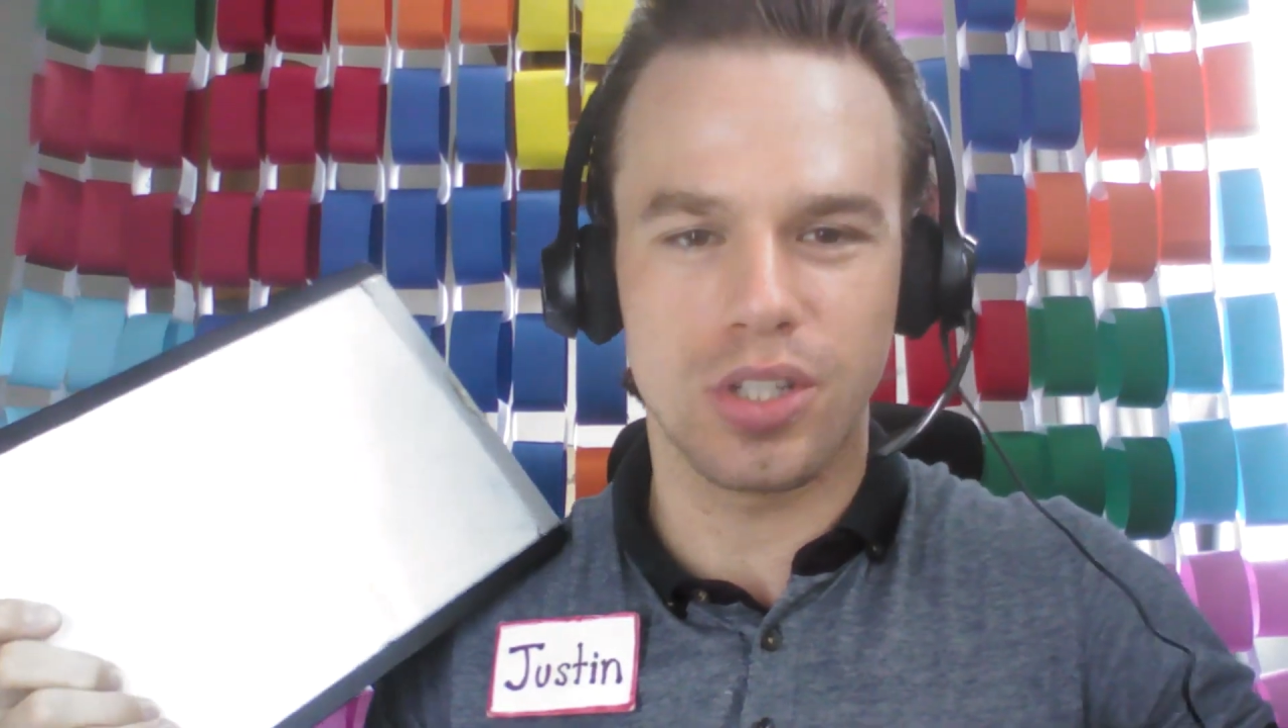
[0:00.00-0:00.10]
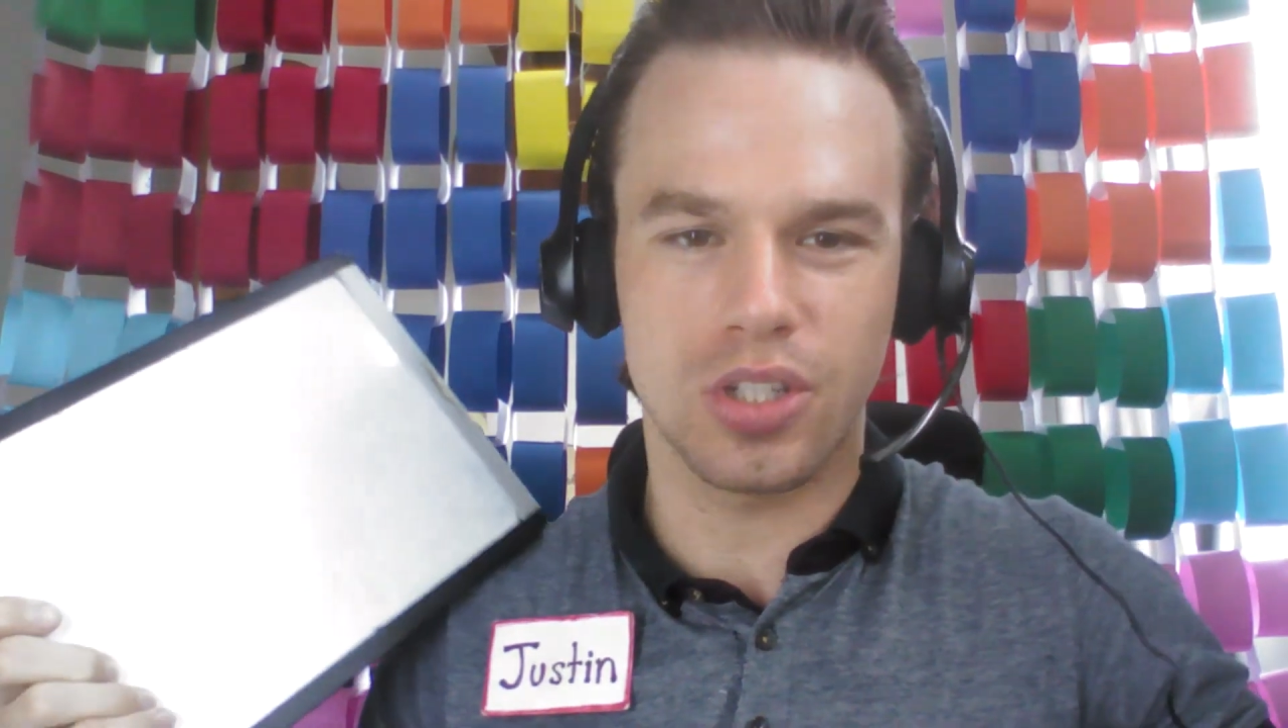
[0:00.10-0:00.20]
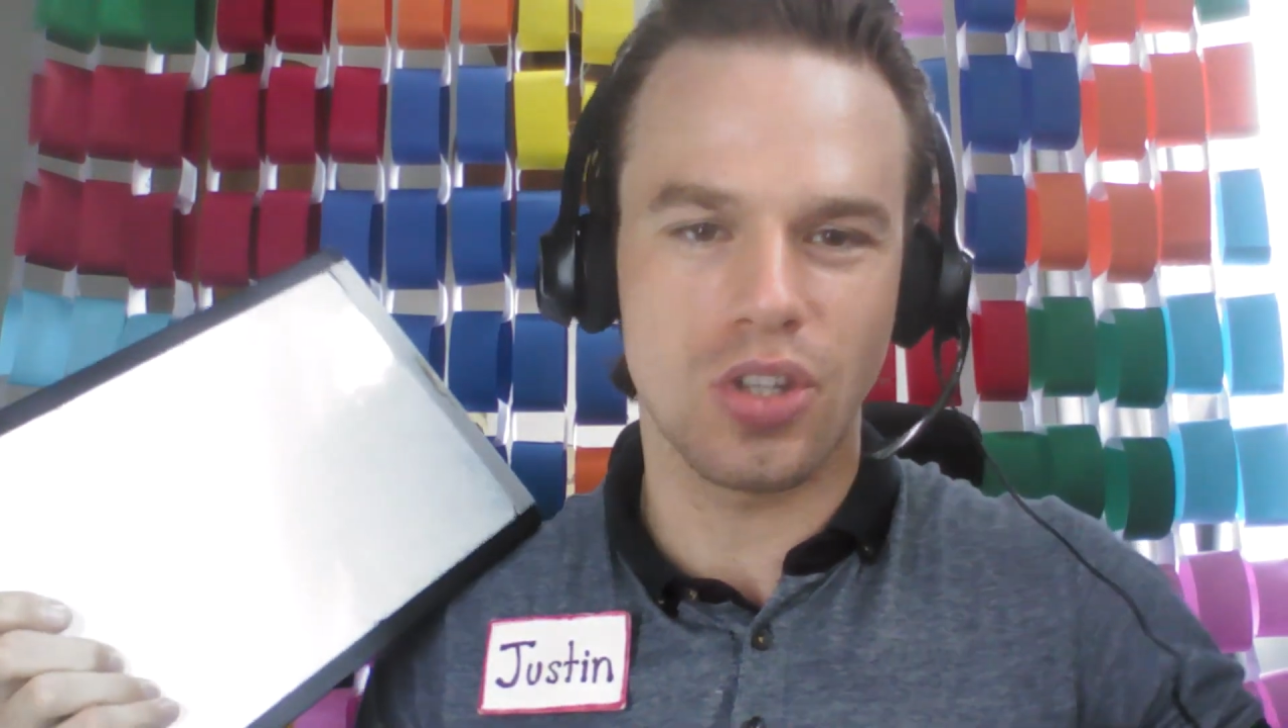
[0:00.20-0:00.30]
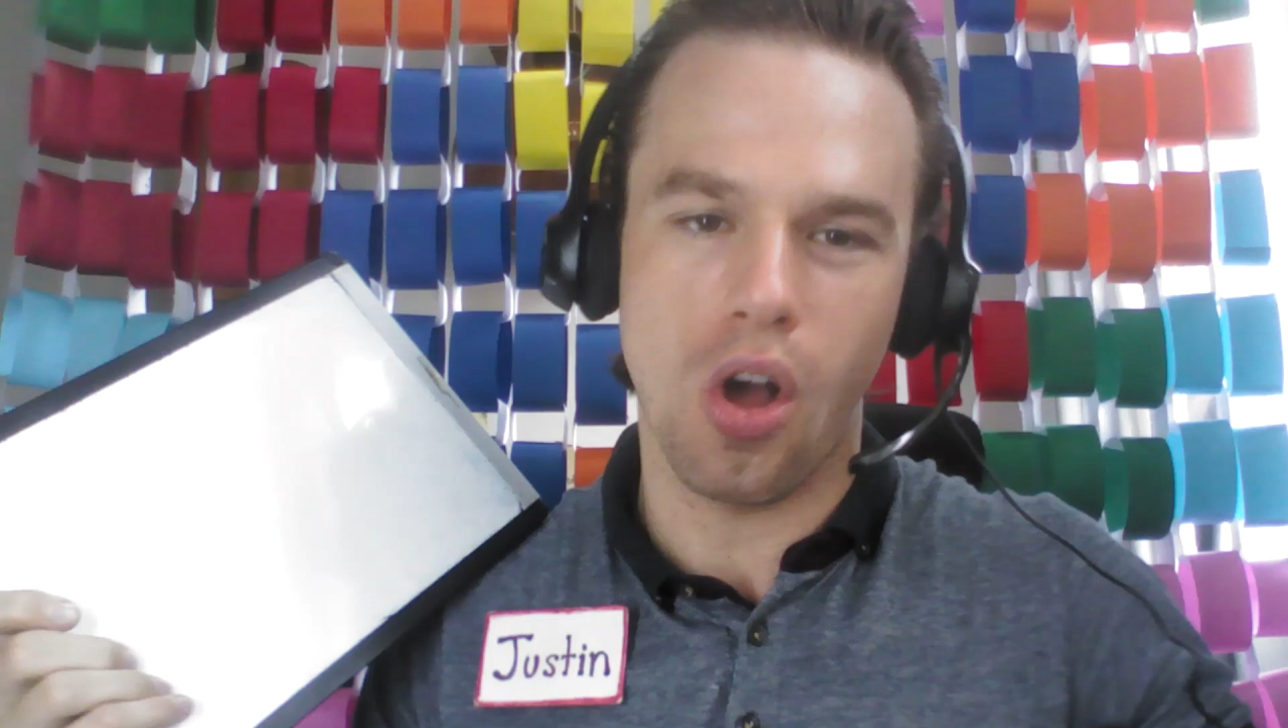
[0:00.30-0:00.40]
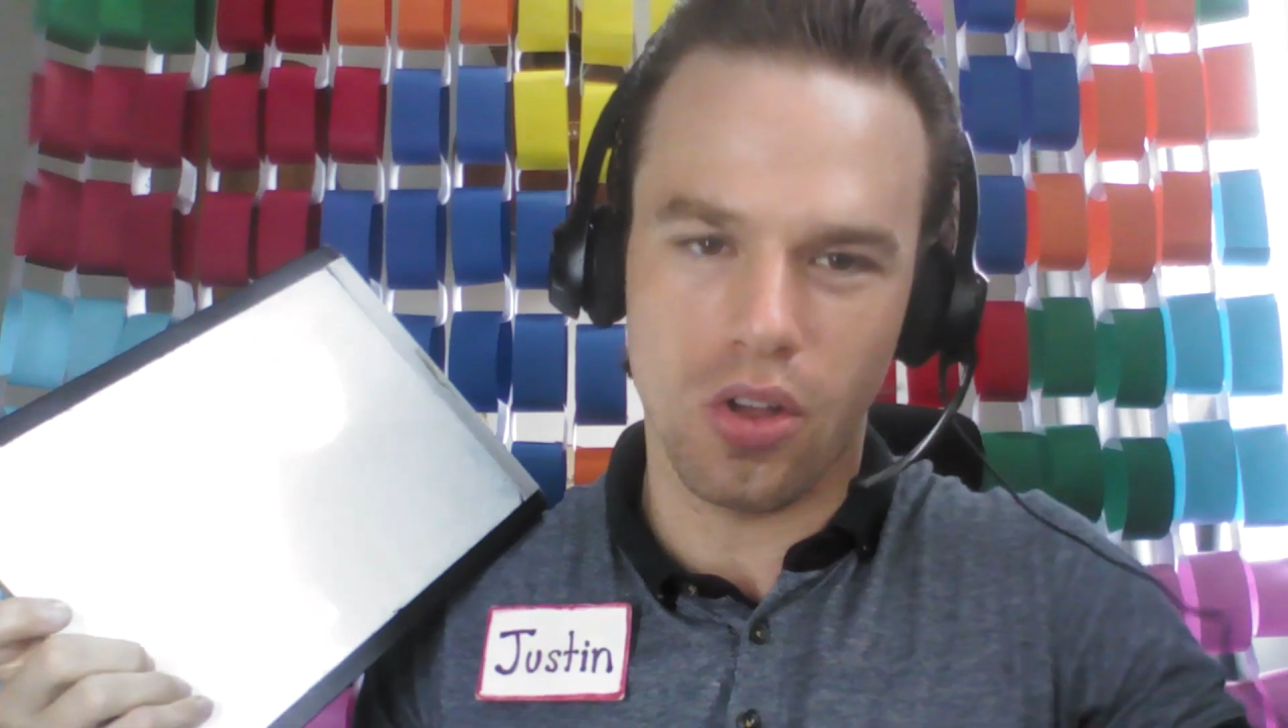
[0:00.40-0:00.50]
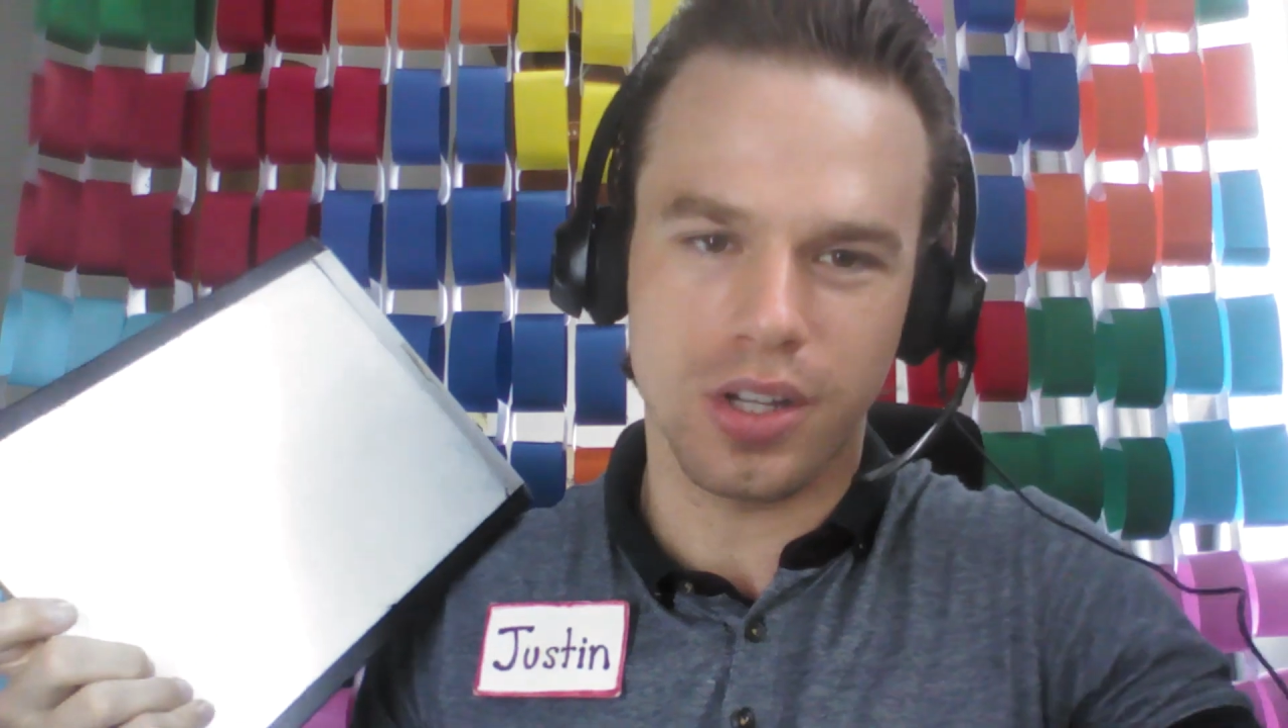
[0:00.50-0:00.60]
stall